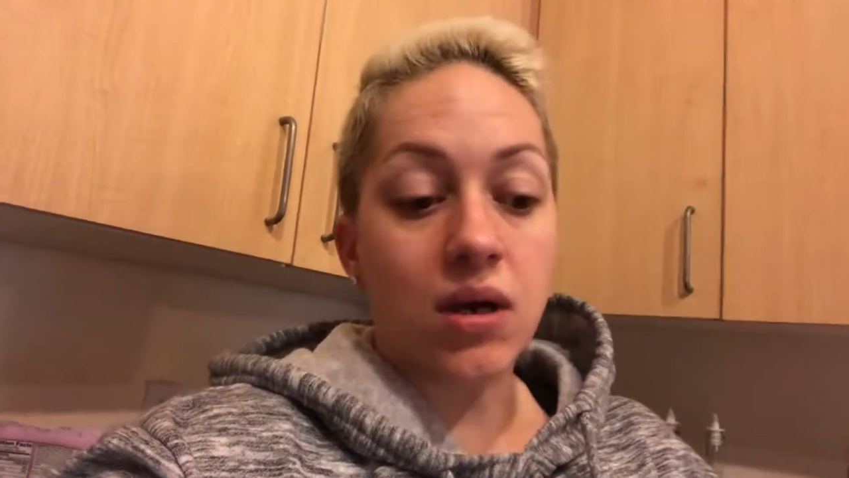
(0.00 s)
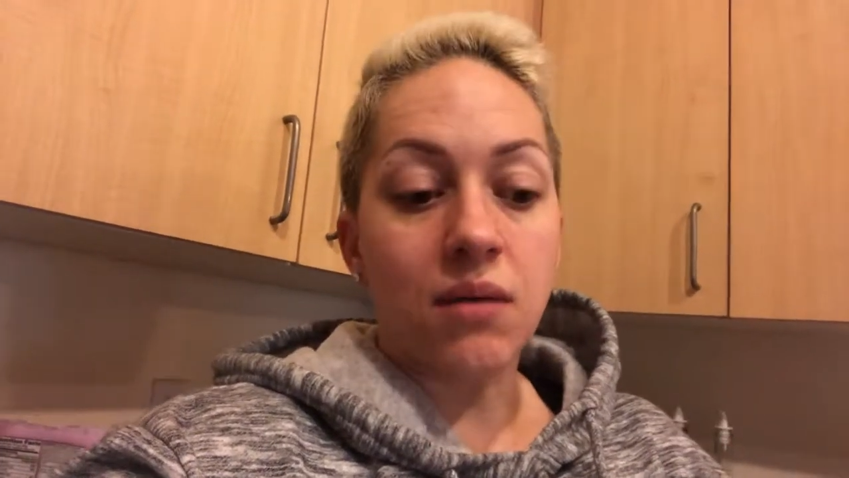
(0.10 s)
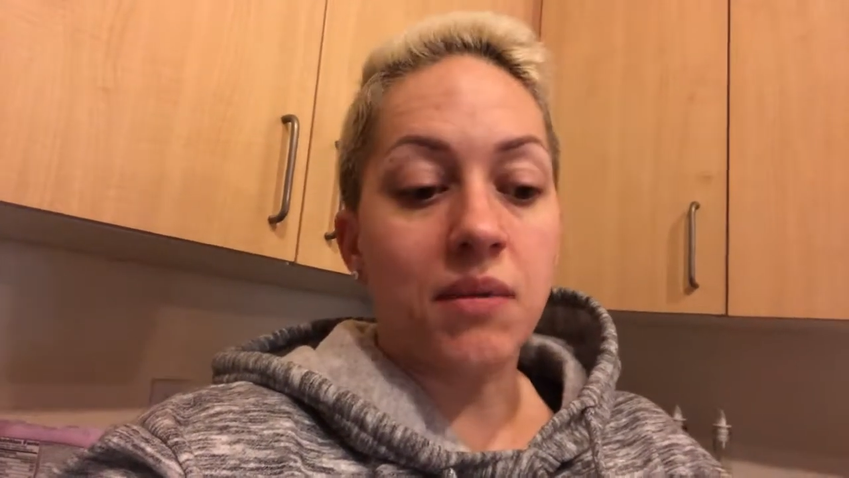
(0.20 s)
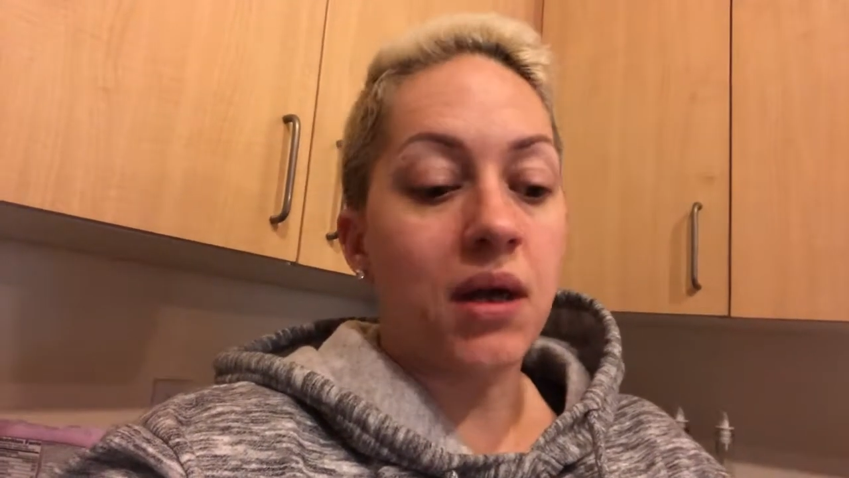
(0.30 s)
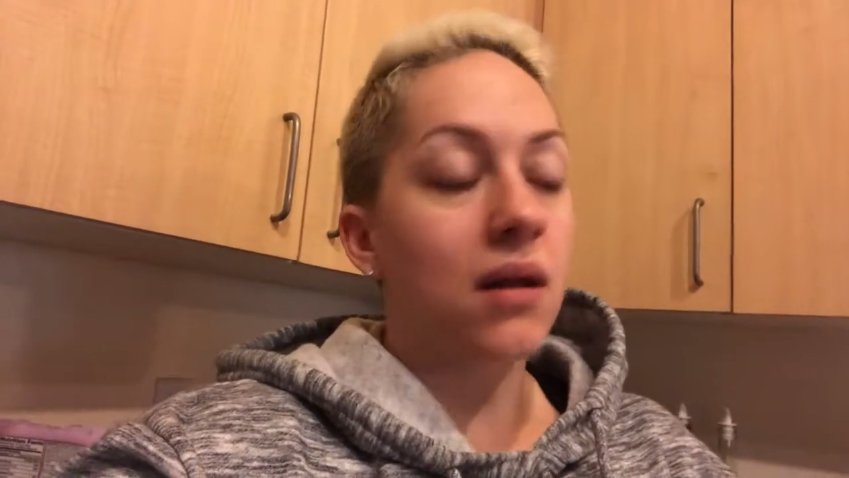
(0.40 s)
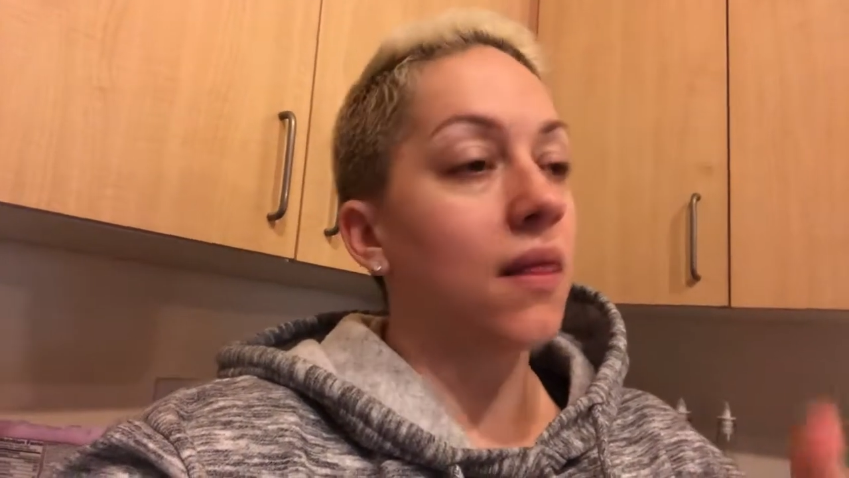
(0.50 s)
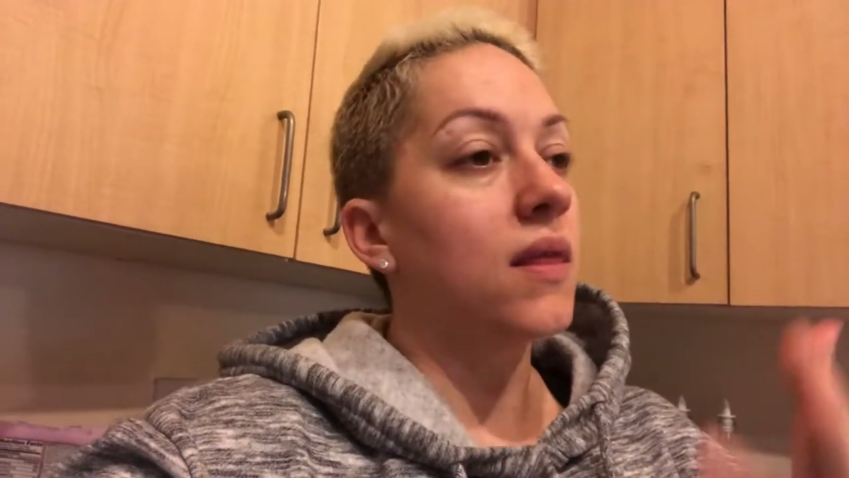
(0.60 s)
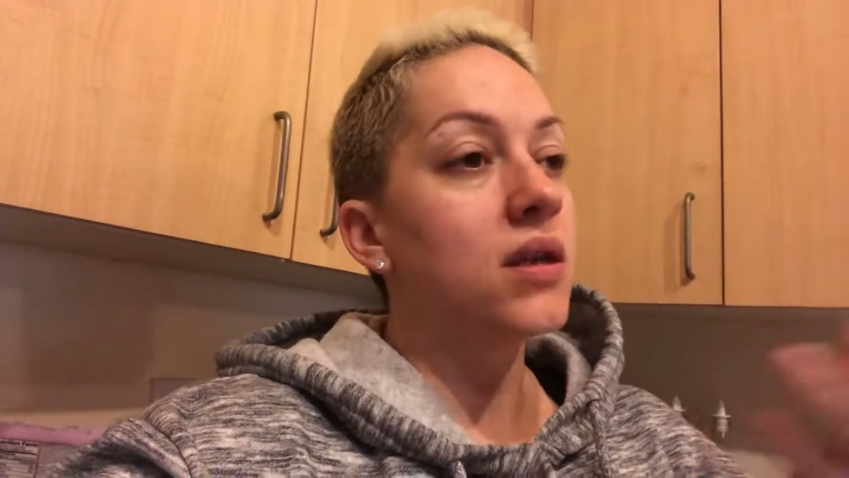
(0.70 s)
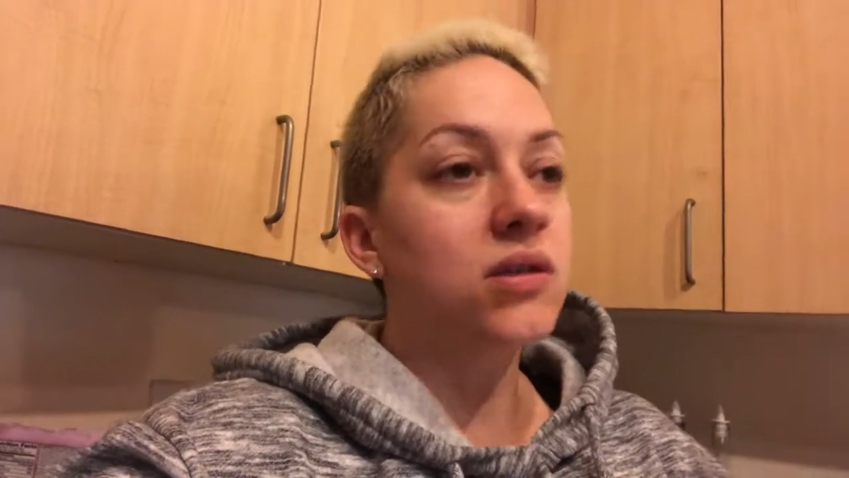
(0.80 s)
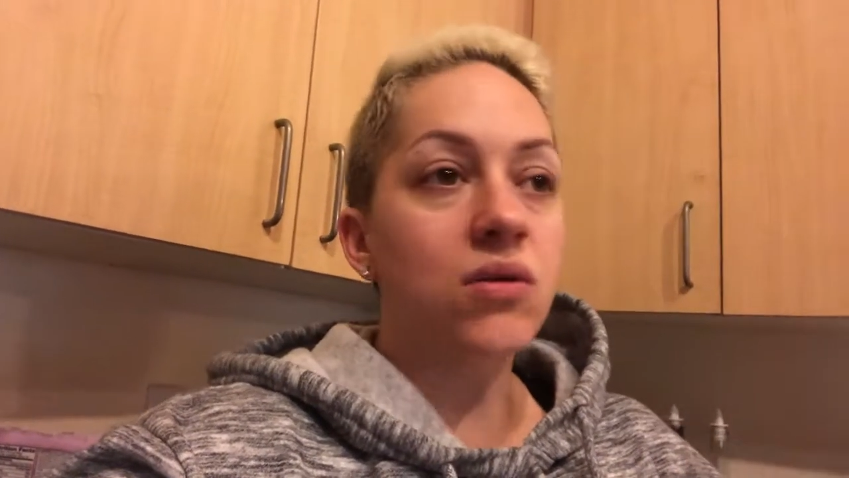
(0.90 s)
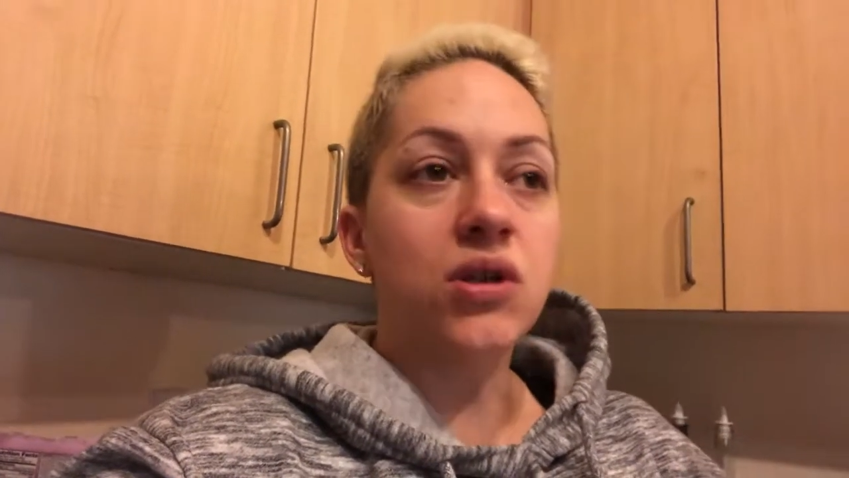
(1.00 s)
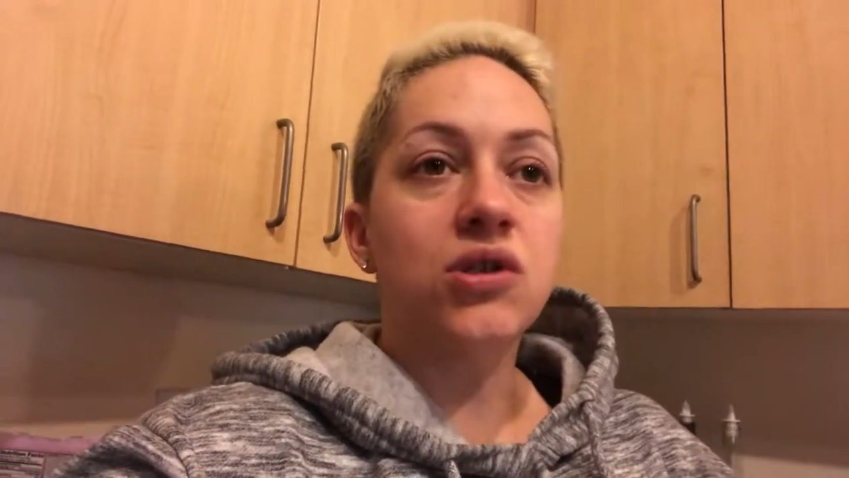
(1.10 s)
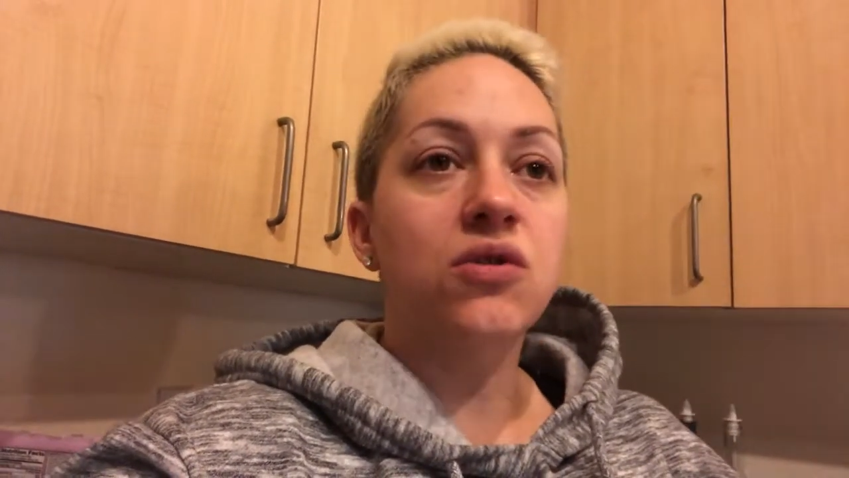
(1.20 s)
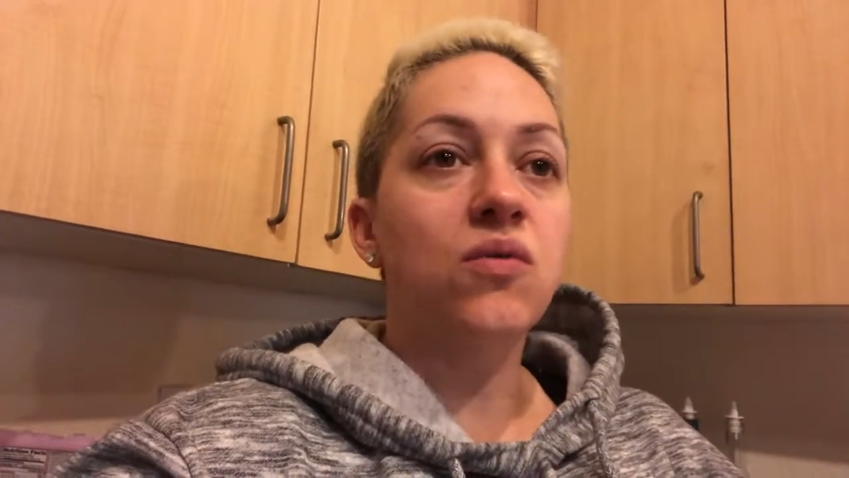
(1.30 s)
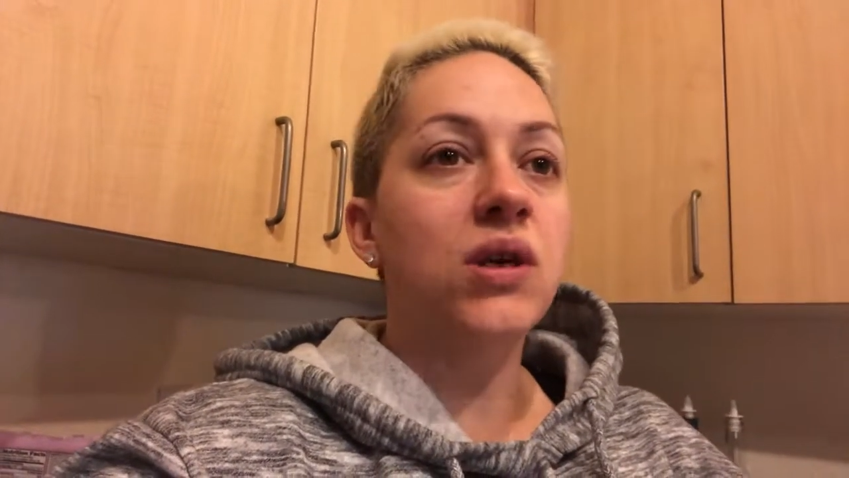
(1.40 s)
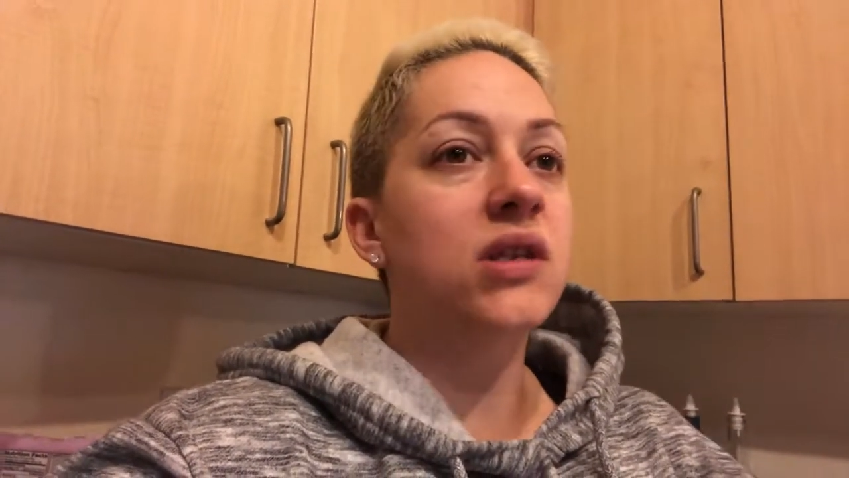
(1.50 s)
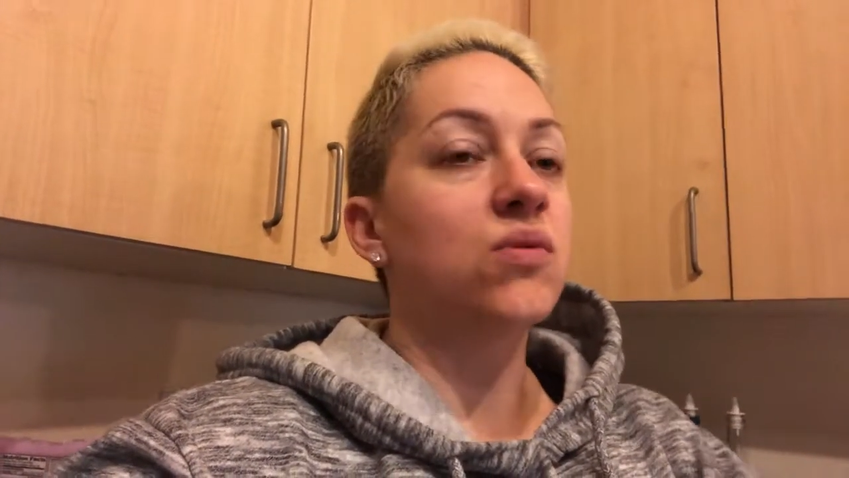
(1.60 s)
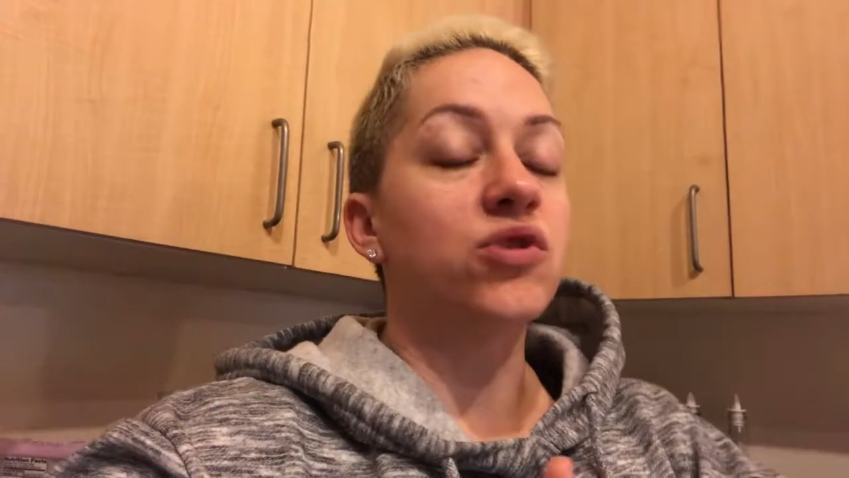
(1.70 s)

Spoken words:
recommend at least going 2 weeks